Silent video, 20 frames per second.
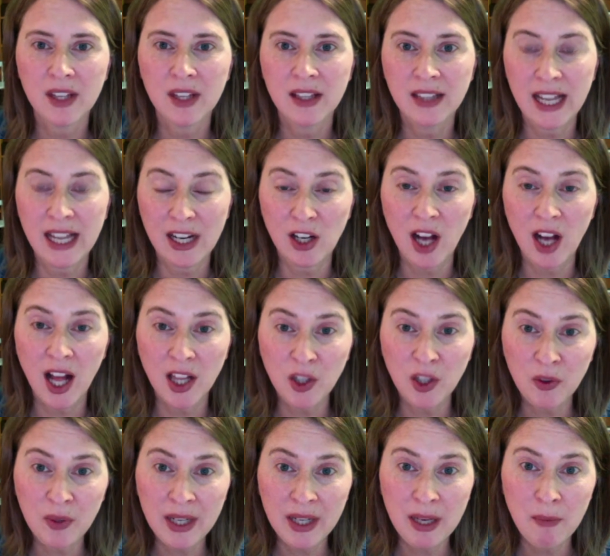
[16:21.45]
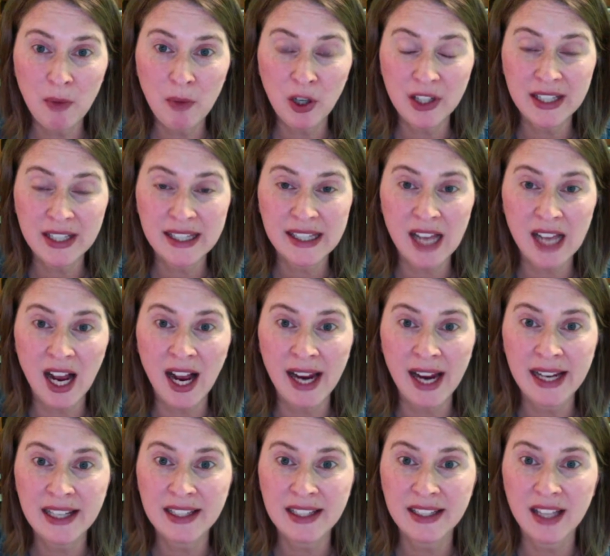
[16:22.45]
like coloring book
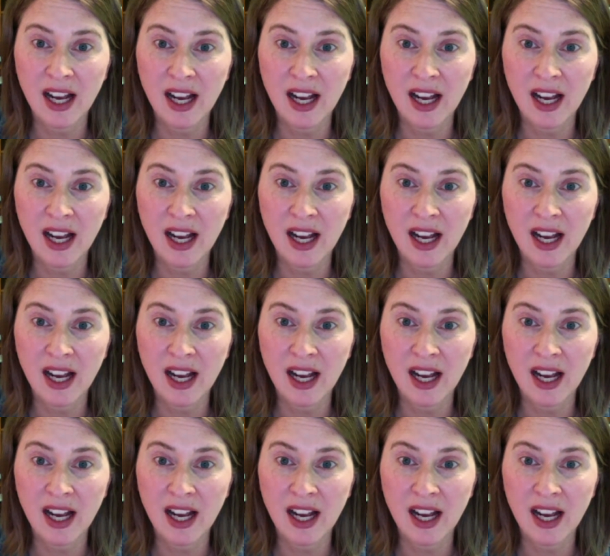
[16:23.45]
size,